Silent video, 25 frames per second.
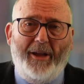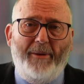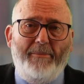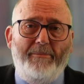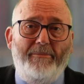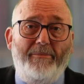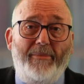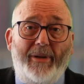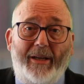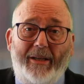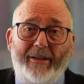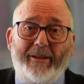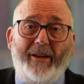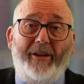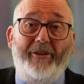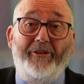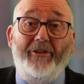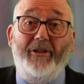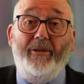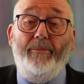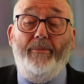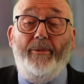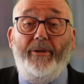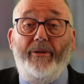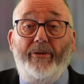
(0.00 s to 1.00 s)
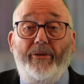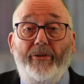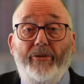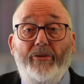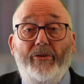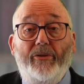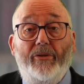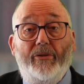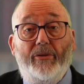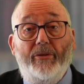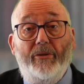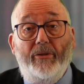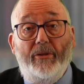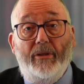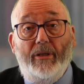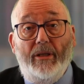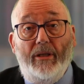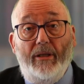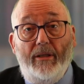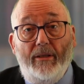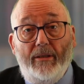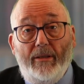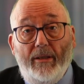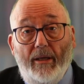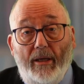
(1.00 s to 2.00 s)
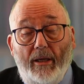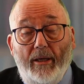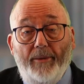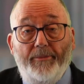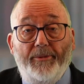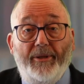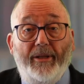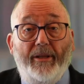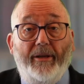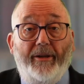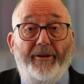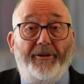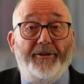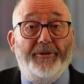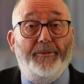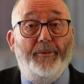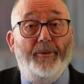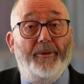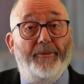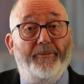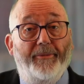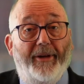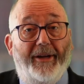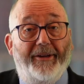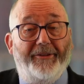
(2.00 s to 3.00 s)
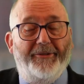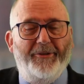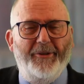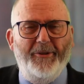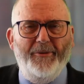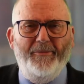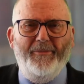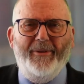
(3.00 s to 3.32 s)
might only be used 13 times in the Gospel of Matthew,